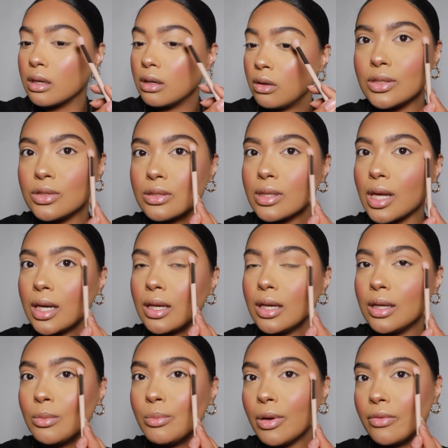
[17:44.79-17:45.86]
It's just added a
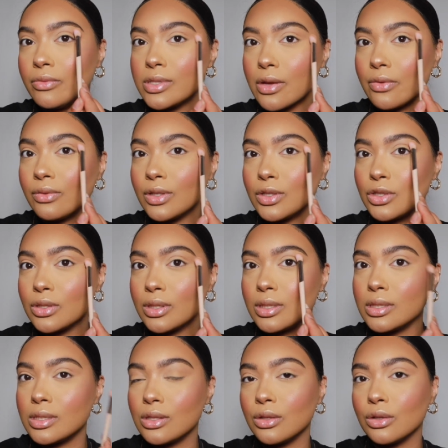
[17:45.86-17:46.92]
little bit of definition
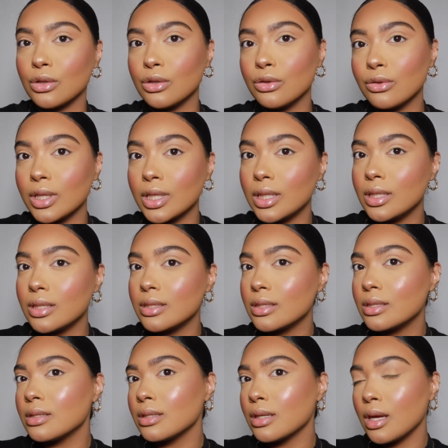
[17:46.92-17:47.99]
into the
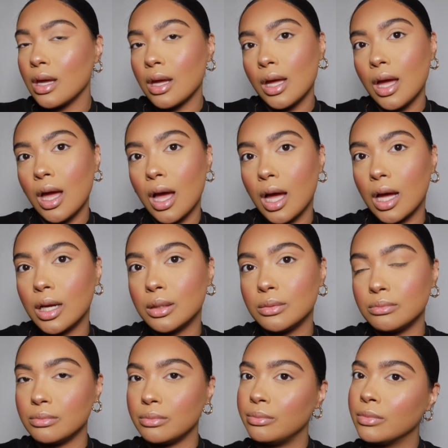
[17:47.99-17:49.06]
crease.
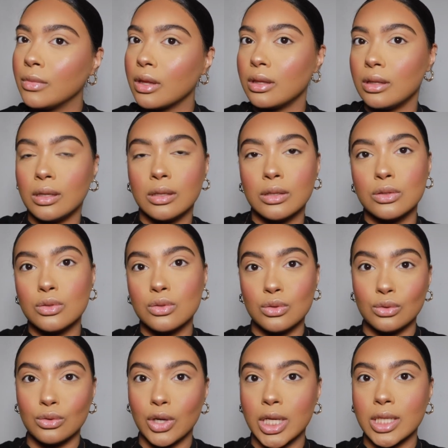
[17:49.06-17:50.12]
Nothing
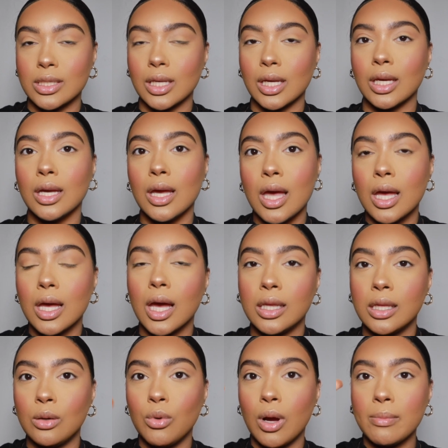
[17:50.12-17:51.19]
too crazy. And
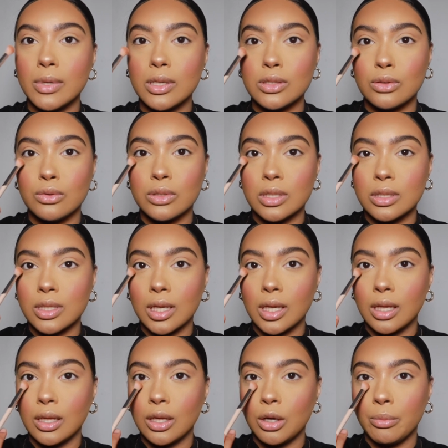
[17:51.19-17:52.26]
then what I'm going to do is just take
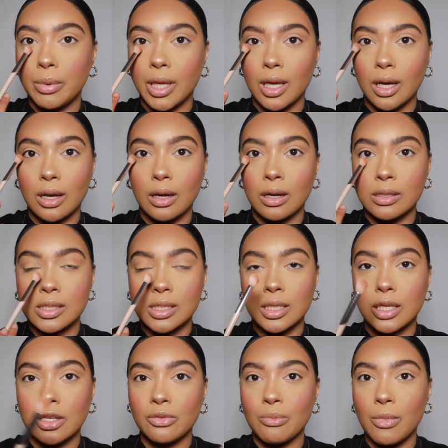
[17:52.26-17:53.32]
a little bit
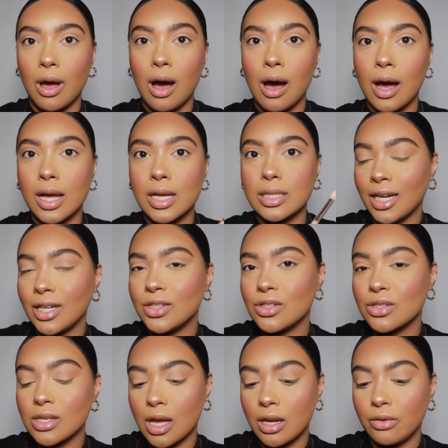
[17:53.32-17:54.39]
underneath my eyes. And it
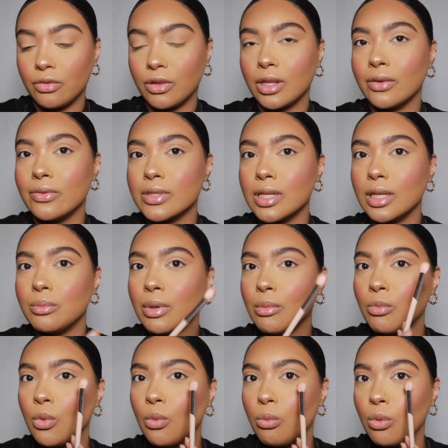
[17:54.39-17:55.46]
just kind of gives a little
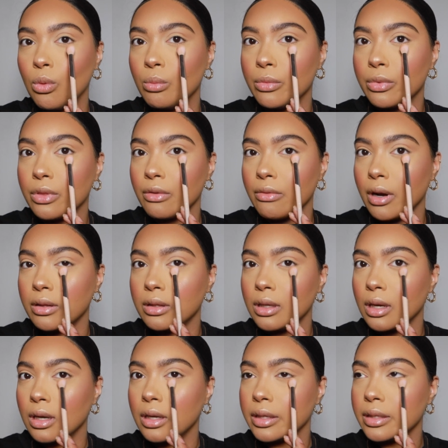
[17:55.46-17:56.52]
bit more warmth around the
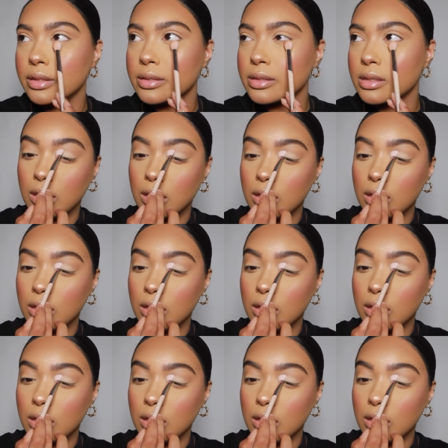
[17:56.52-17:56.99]
eyes.